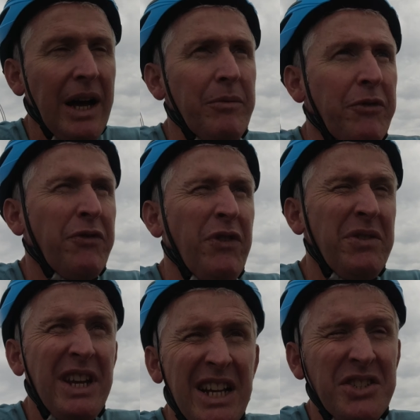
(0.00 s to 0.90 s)
I'm
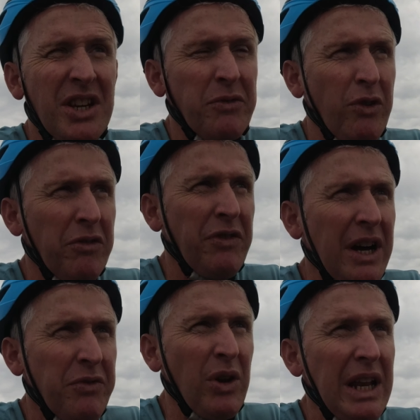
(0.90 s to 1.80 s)
nearly 6 foot,
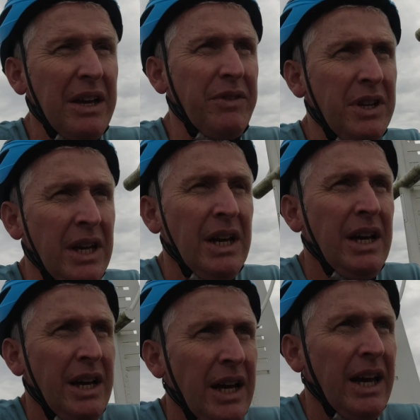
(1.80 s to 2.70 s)
5'11",
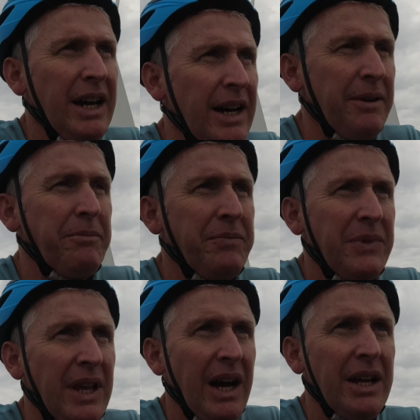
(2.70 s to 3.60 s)

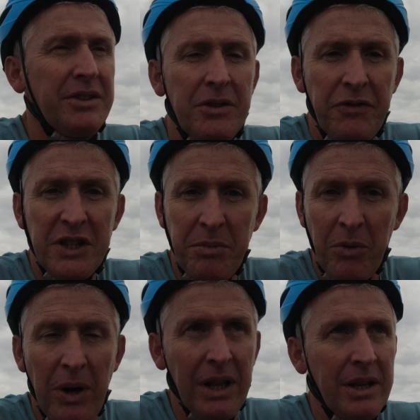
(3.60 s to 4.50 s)
and fits me
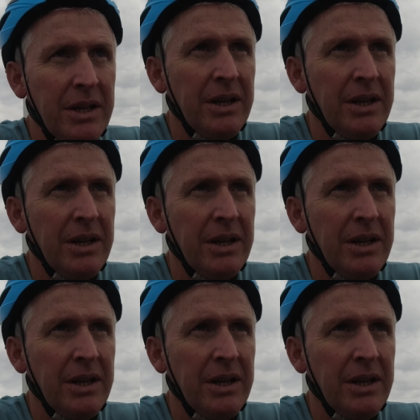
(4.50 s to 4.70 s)
well.